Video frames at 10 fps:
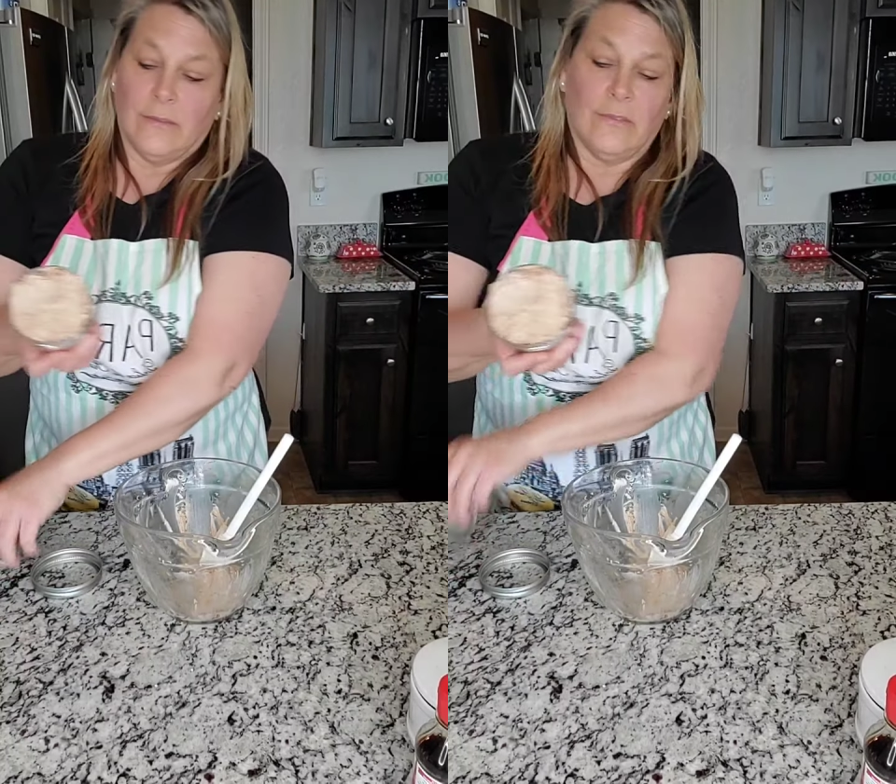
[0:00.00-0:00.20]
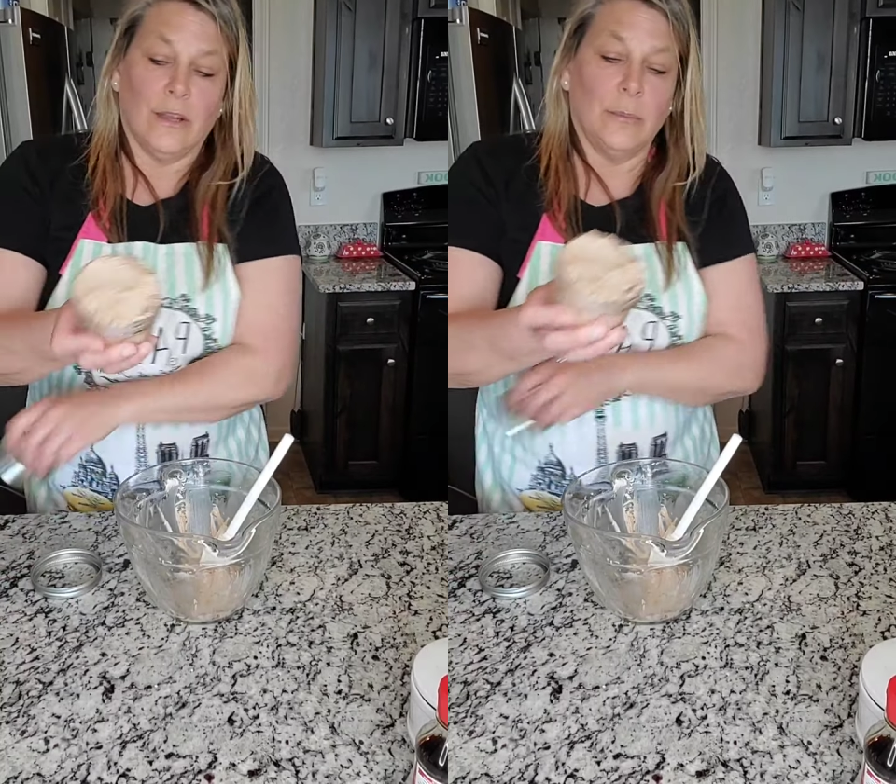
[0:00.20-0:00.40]

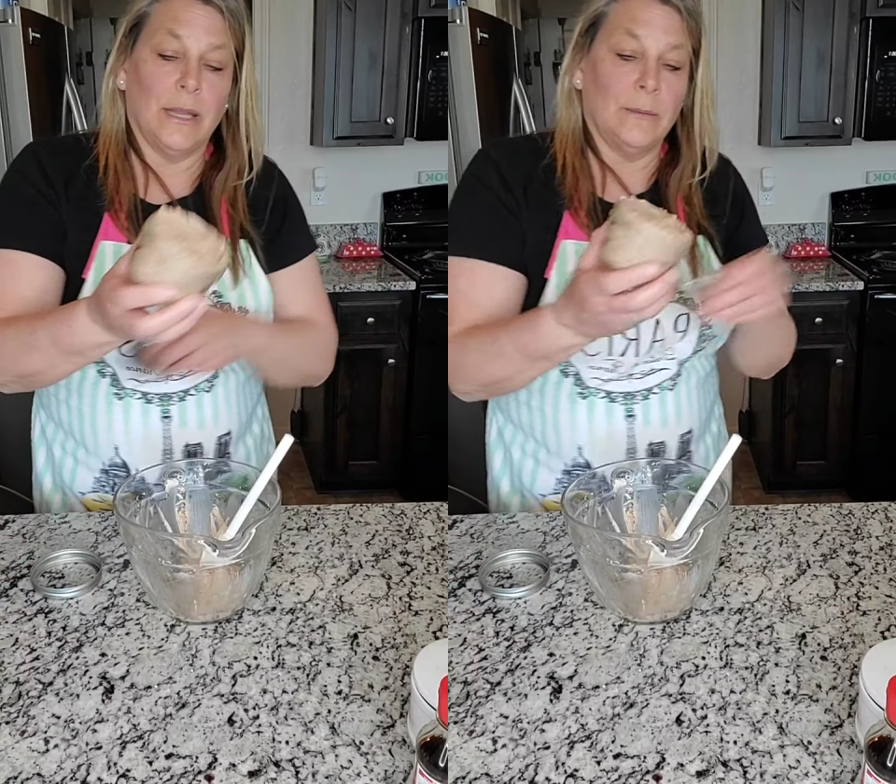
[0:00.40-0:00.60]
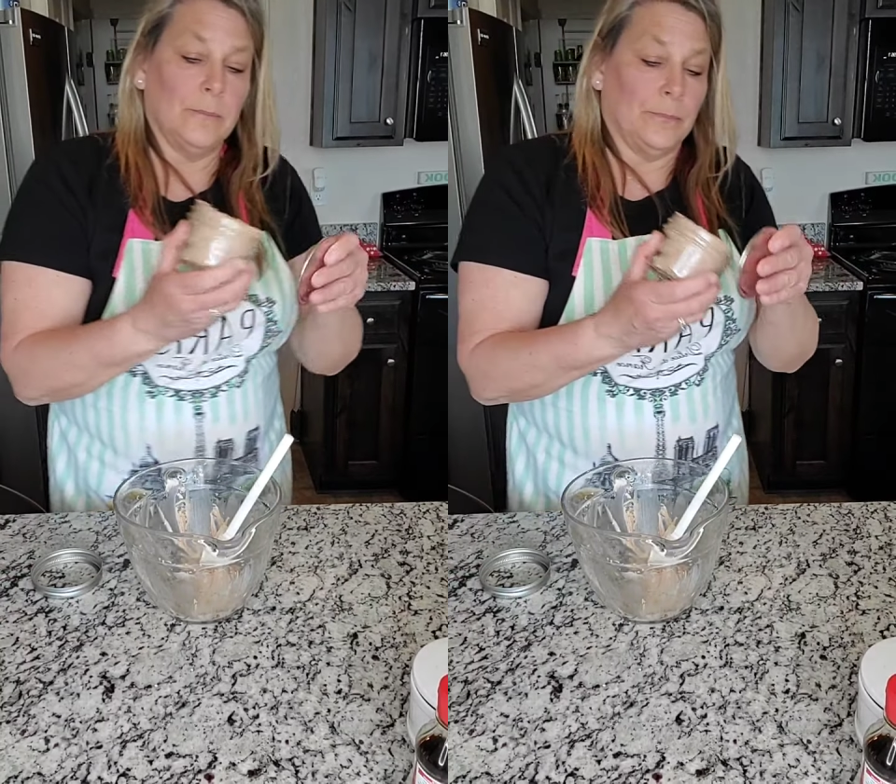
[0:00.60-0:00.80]

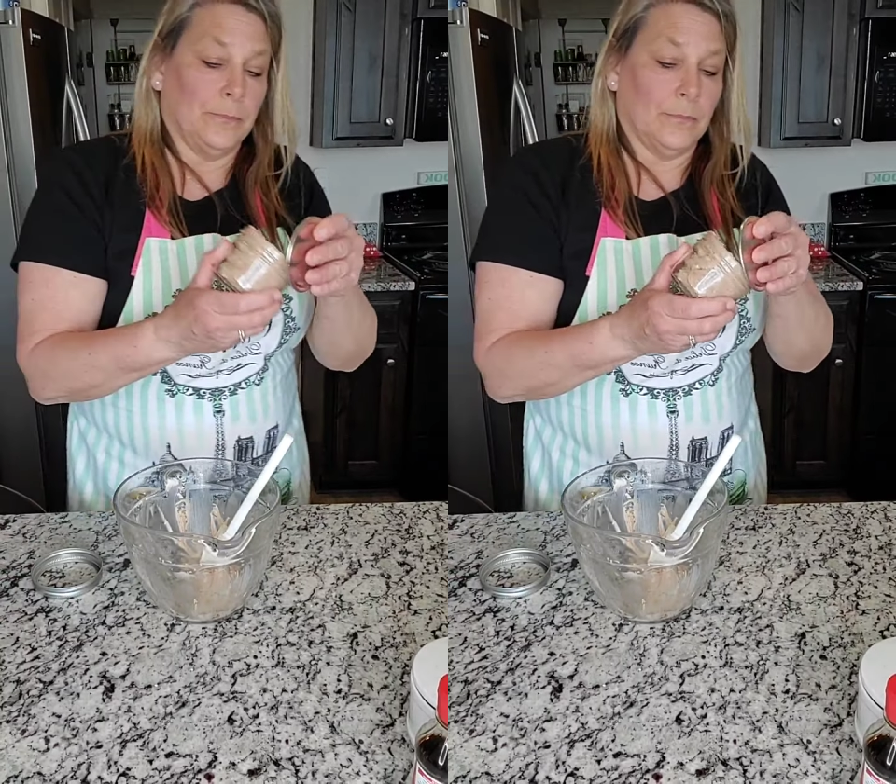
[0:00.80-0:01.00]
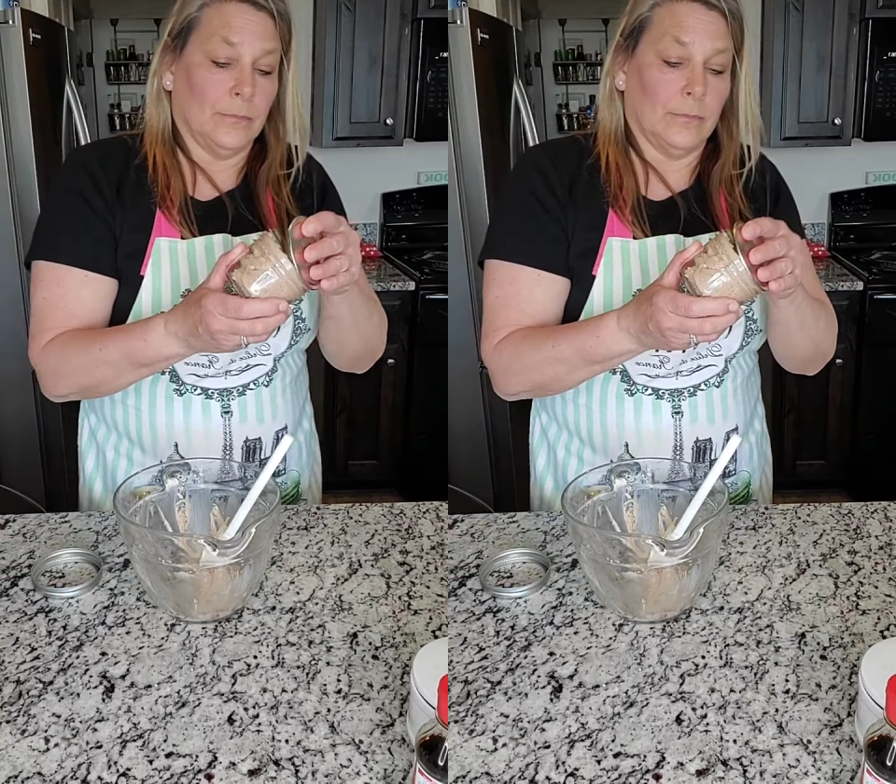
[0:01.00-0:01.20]
cinnamon,
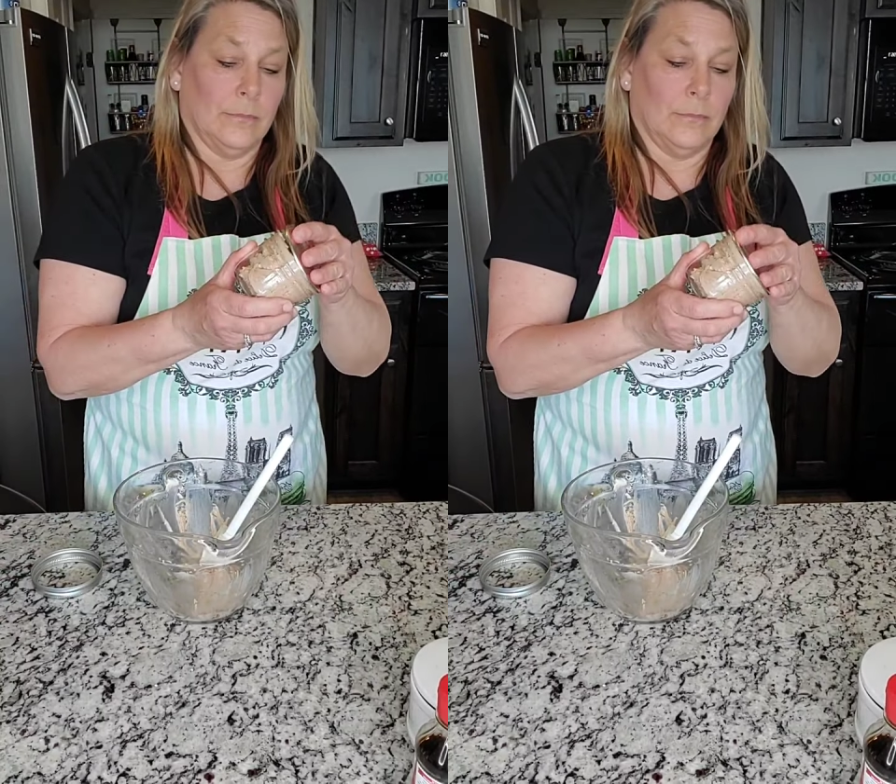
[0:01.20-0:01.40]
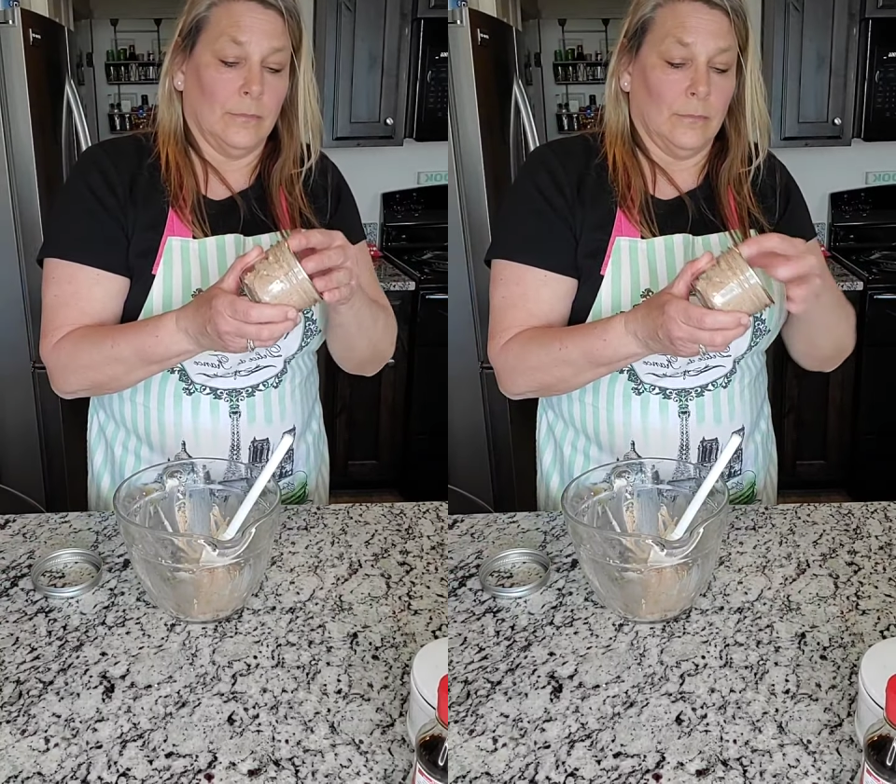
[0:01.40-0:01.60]

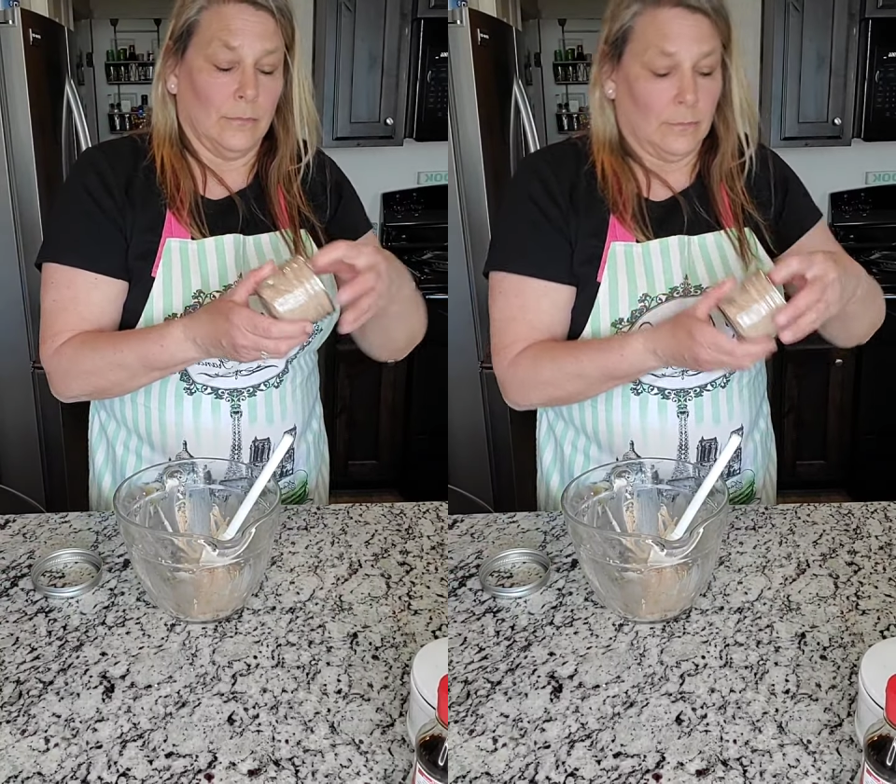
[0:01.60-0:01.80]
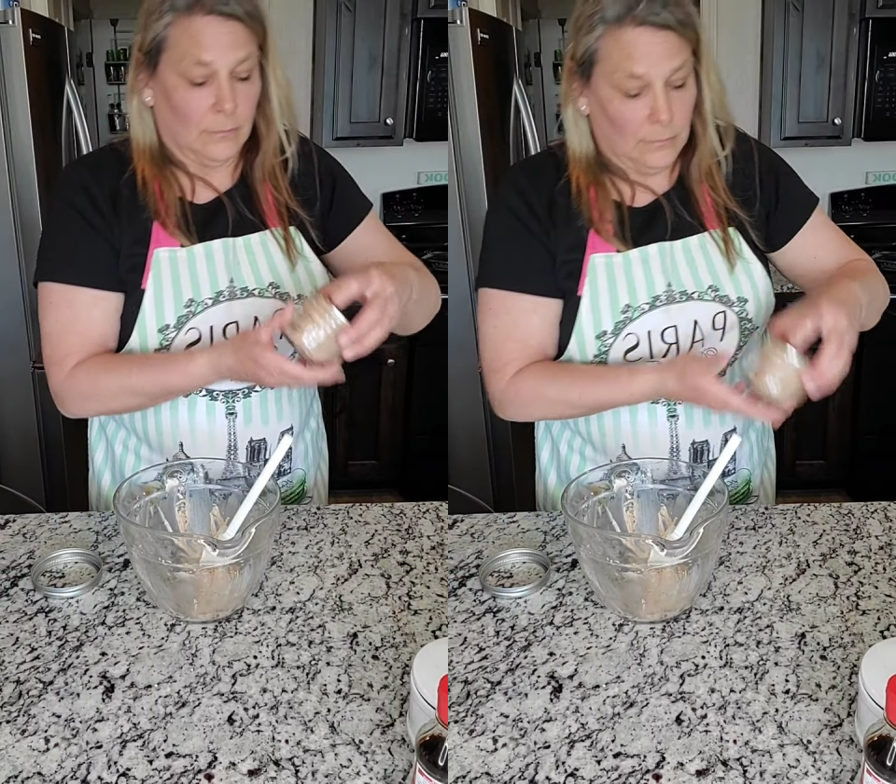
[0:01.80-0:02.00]

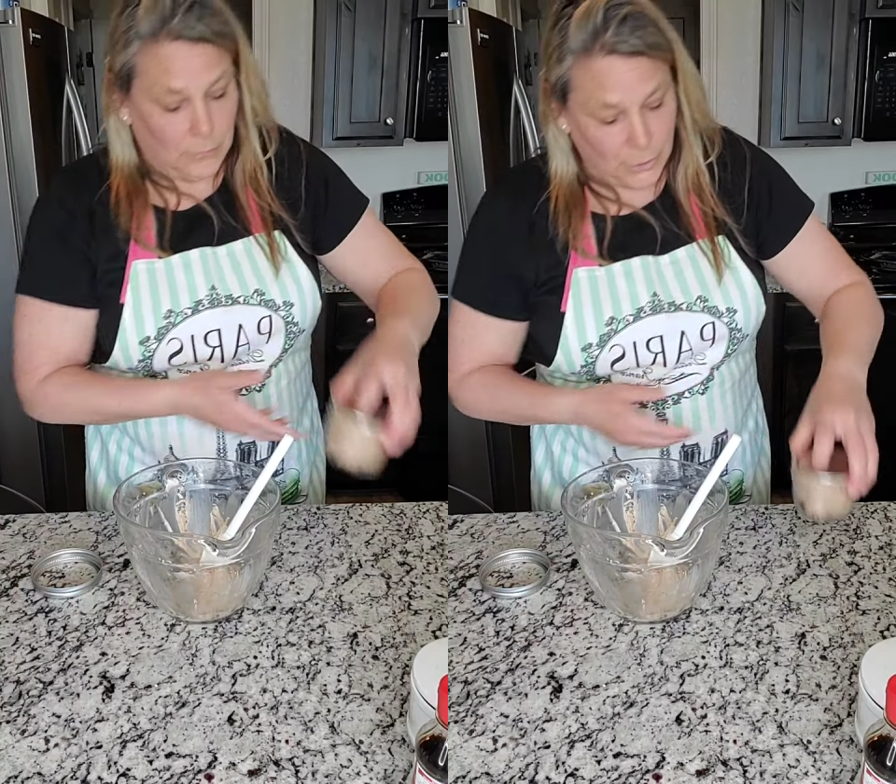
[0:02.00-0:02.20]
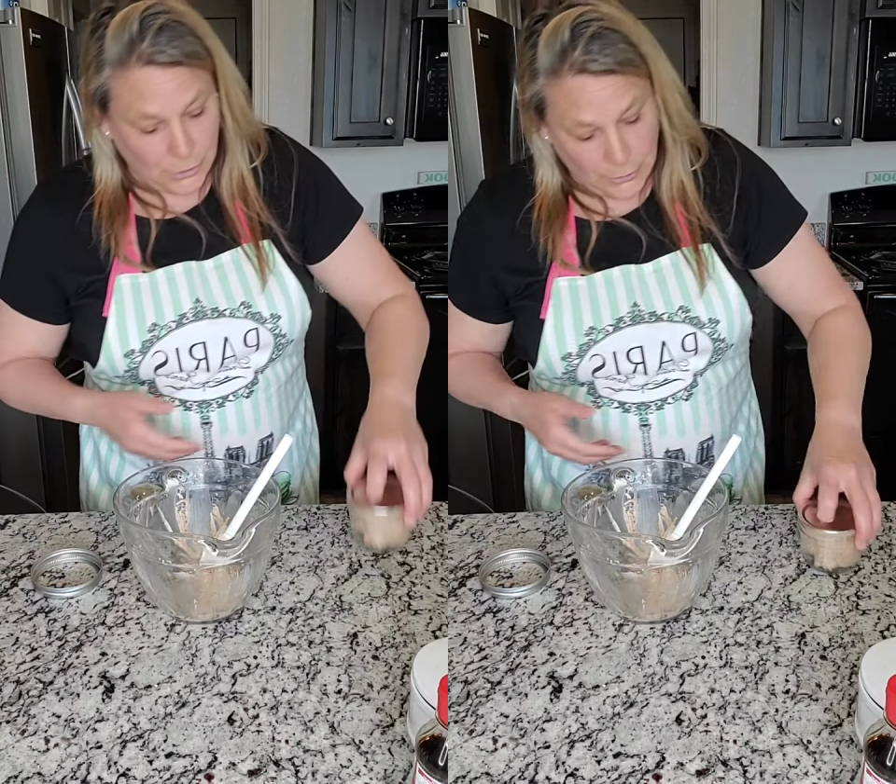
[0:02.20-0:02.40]

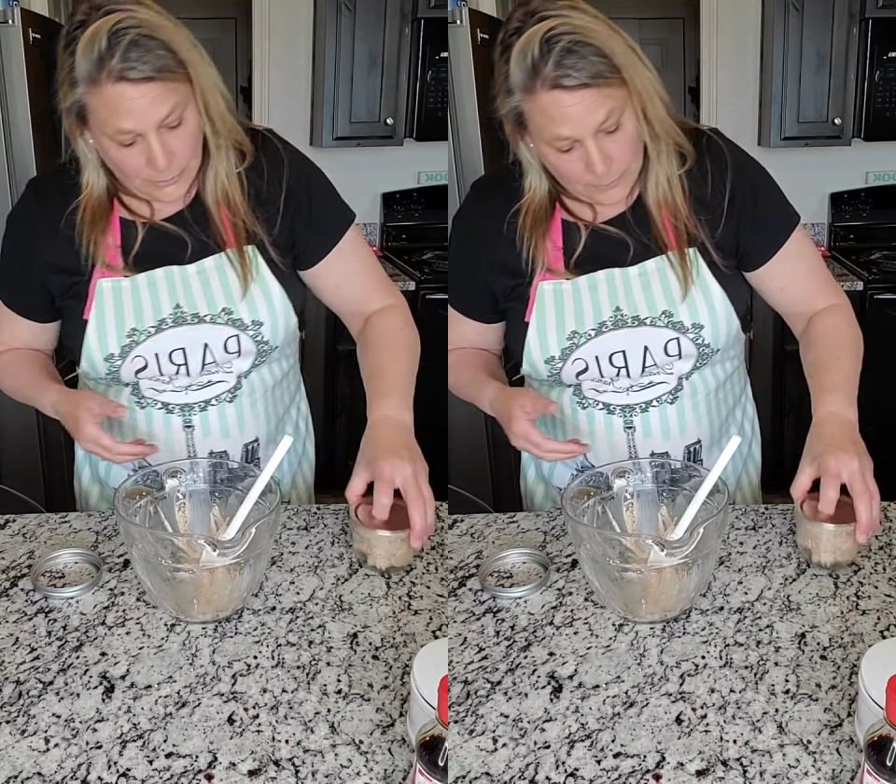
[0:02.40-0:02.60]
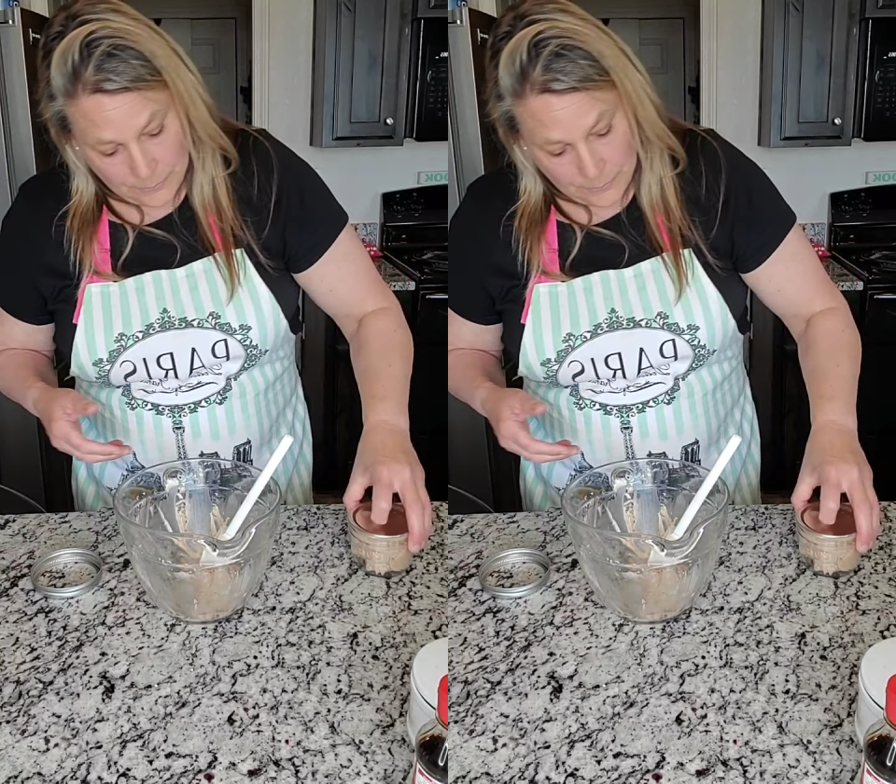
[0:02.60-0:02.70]
butter. Put